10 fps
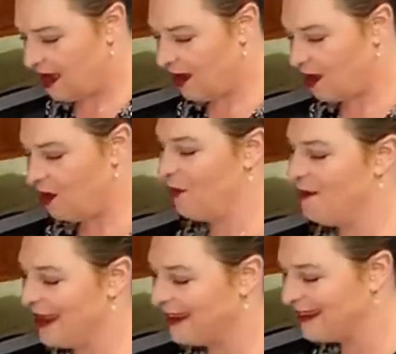Oh
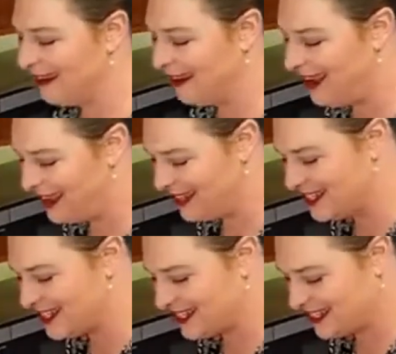my gosh,
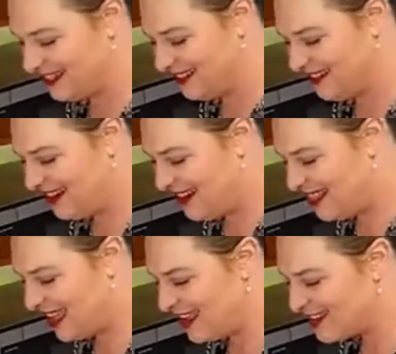
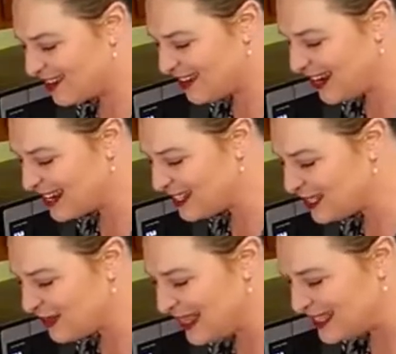that Greek
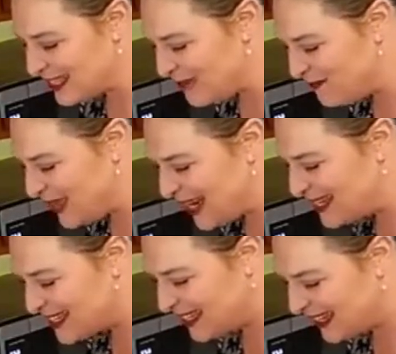smells
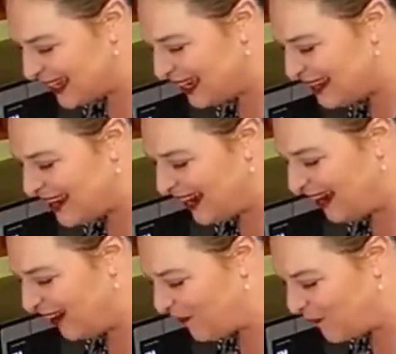amazing in there.